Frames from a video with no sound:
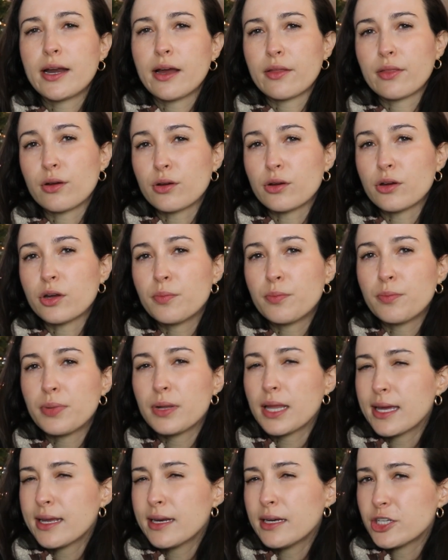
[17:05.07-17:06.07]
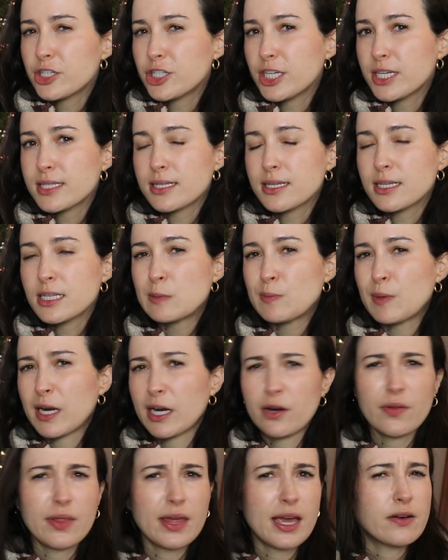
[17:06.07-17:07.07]
other Good Planet cheeses, but I
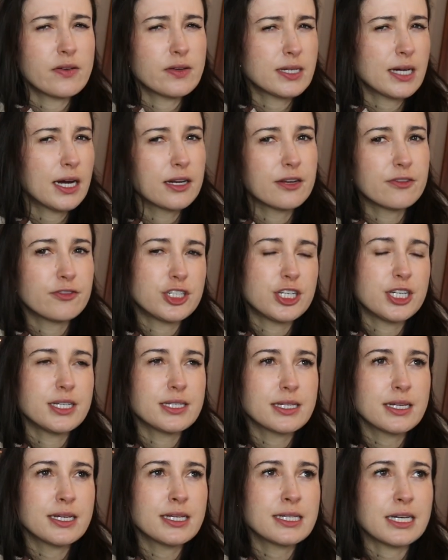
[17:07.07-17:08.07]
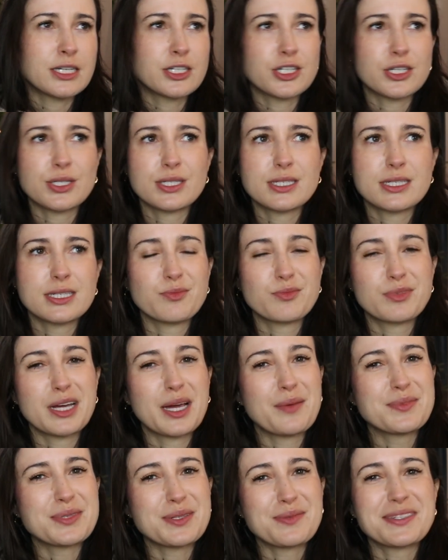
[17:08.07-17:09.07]
know they have a ton of cheeses.
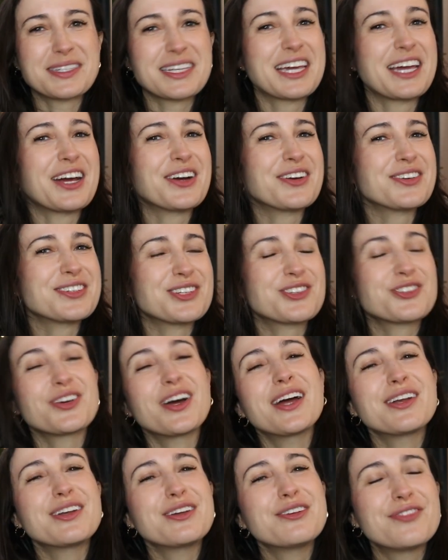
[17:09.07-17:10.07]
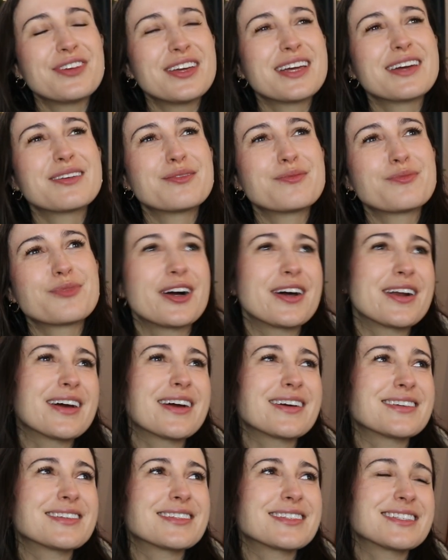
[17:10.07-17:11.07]
Sometimes I'm scared to try new vegan
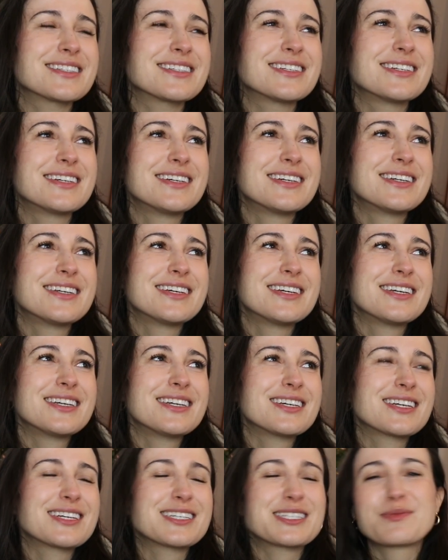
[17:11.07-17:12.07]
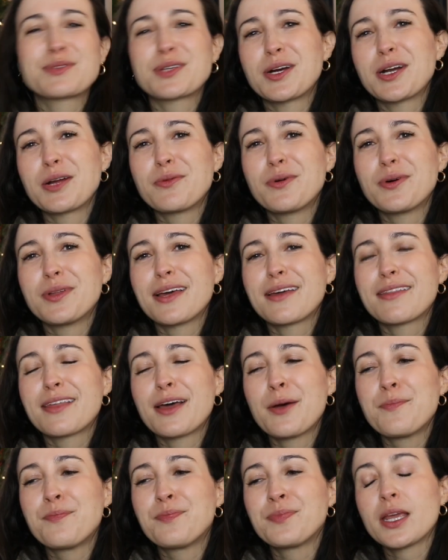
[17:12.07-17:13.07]
products because I'm scared I won't like
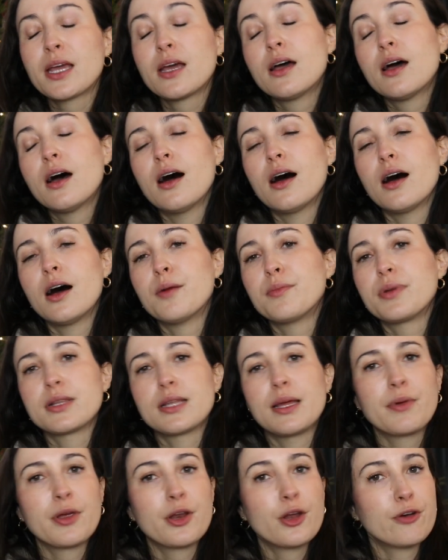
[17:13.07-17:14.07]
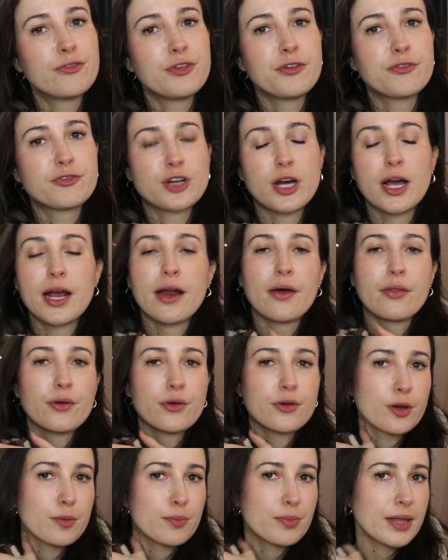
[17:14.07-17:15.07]
them. But let me know if you've tried other
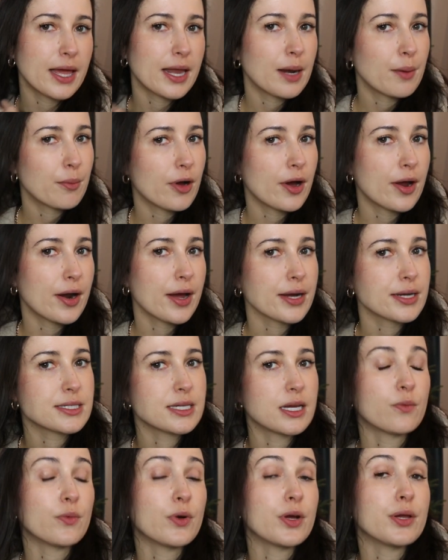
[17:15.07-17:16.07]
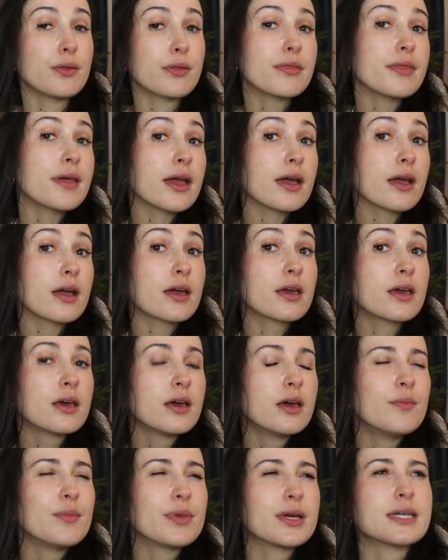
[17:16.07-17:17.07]
Good Planet products and what you think,
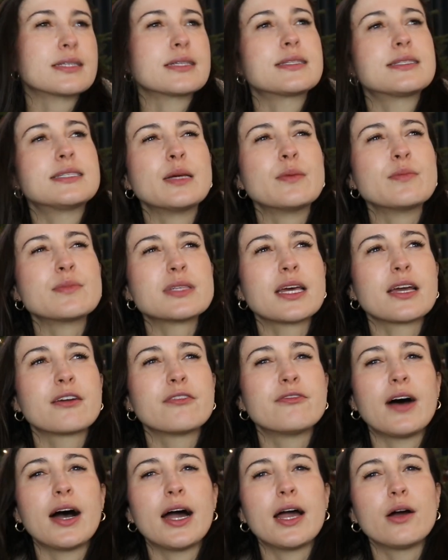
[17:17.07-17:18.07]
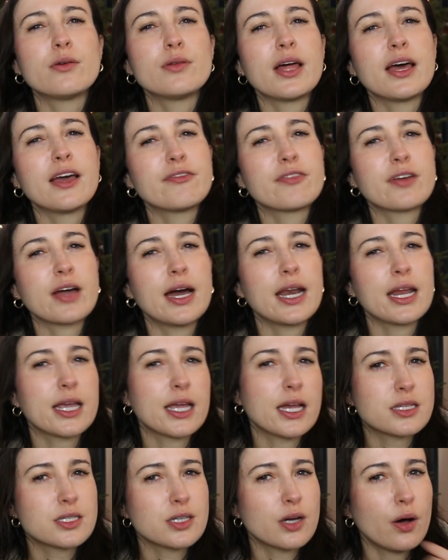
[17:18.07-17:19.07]
because it seems like Violife kind of
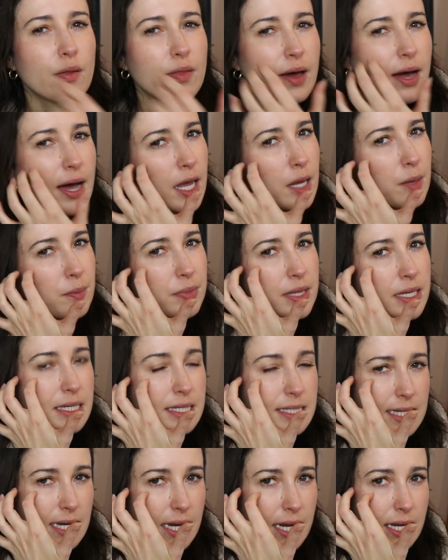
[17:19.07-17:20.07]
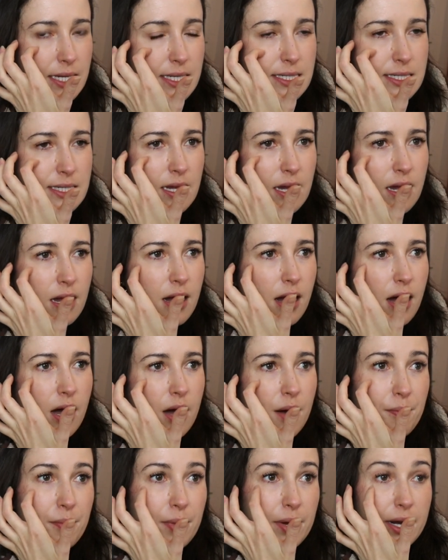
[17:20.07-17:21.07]
gets all the hype these days,
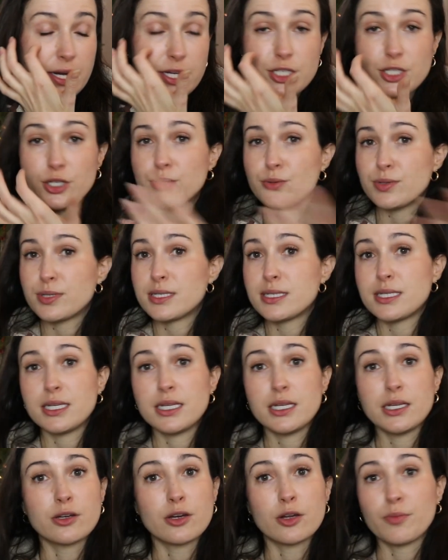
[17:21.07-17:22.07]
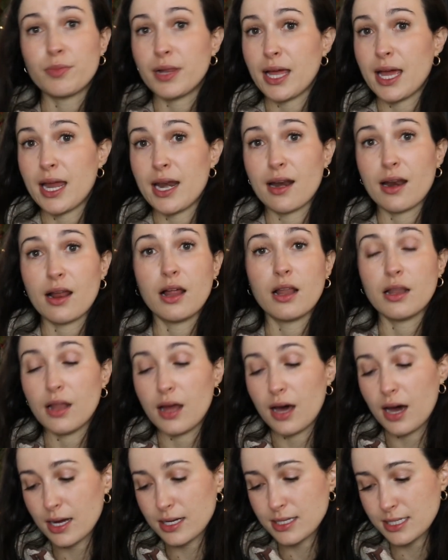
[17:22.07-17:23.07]
but I do see Good Planet a
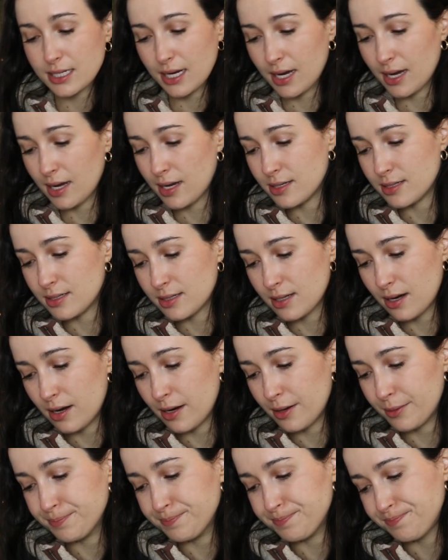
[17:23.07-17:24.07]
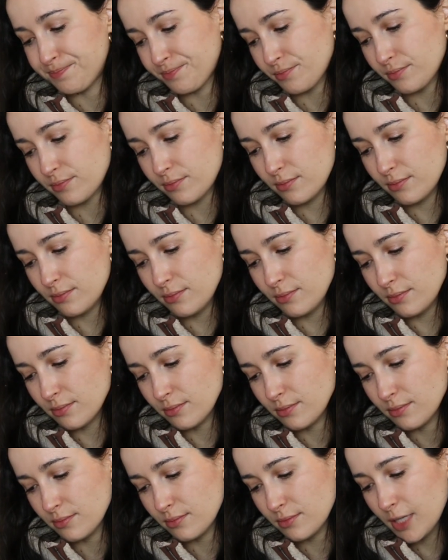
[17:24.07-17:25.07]
lot, and
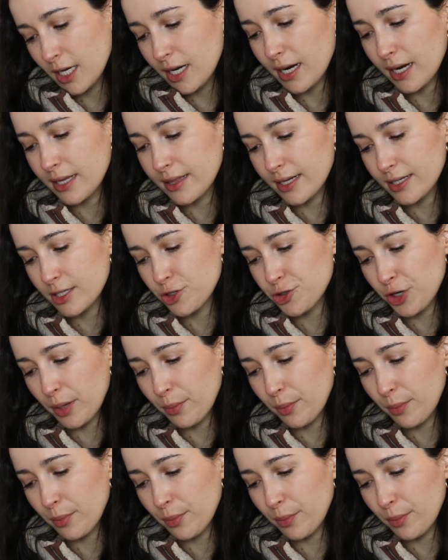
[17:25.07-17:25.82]
yeah, I'd like to try